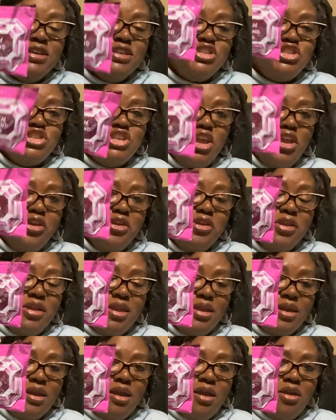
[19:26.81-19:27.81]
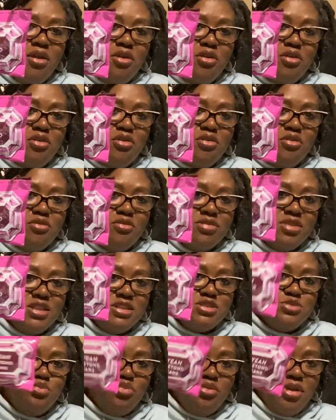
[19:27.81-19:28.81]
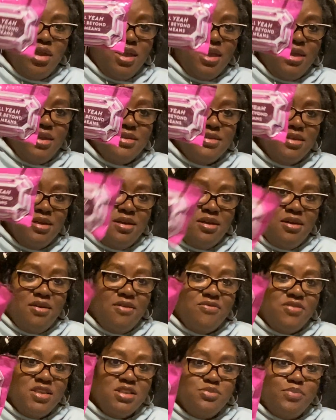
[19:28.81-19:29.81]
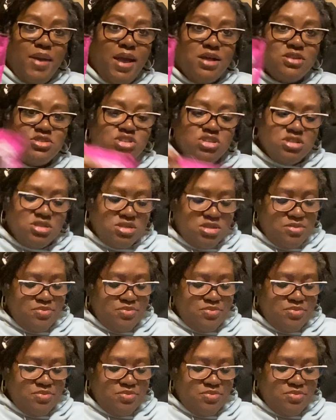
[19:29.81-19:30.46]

sharing her this brand of these pouches.